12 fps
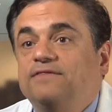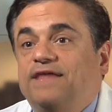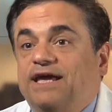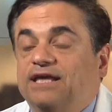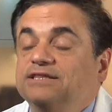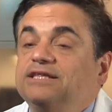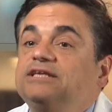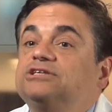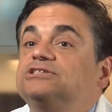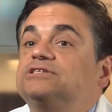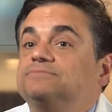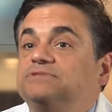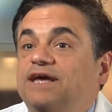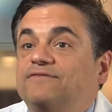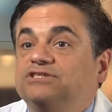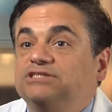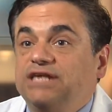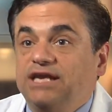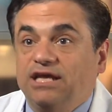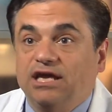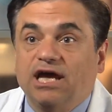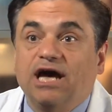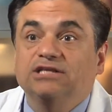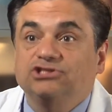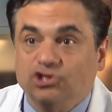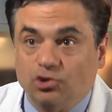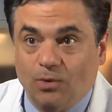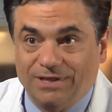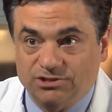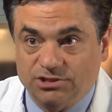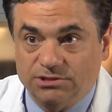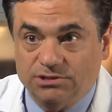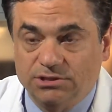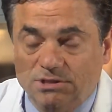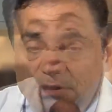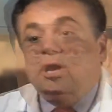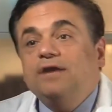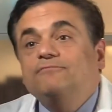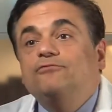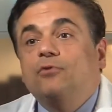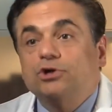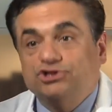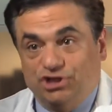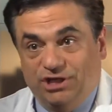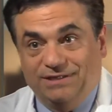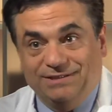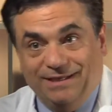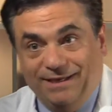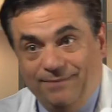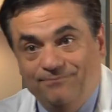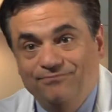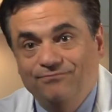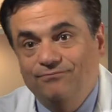that can lead to some devastating consequences. So unfortunately,